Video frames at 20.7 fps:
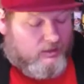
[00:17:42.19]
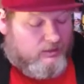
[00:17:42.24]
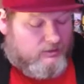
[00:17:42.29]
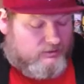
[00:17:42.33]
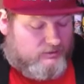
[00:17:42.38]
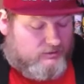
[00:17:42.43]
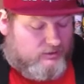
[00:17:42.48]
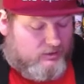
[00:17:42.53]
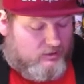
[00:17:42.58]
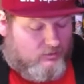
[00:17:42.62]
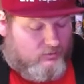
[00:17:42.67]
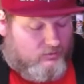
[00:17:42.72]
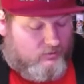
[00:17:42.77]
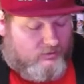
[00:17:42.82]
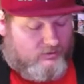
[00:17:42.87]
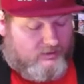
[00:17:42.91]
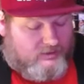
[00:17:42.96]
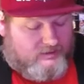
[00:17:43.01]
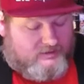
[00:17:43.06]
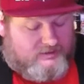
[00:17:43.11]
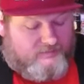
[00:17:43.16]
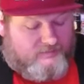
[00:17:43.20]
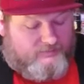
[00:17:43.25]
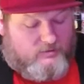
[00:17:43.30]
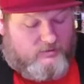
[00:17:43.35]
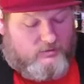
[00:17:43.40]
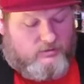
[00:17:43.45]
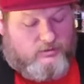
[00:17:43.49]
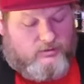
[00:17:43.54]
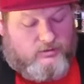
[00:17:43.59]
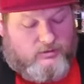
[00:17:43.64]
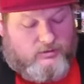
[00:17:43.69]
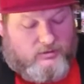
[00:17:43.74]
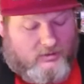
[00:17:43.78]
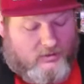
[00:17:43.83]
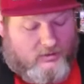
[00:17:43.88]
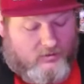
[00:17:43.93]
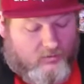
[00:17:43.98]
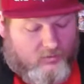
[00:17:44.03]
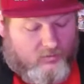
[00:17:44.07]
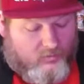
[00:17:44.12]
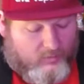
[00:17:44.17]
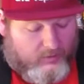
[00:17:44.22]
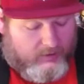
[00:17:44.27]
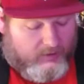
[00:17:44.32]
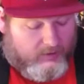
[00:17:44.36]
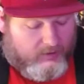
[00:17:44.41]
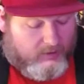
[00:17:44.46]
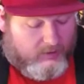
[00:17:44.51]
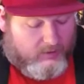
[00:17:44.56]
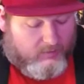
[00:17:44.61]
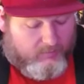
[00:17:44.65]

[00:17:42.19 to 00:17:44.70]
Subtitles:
So let's have a look. We're gonna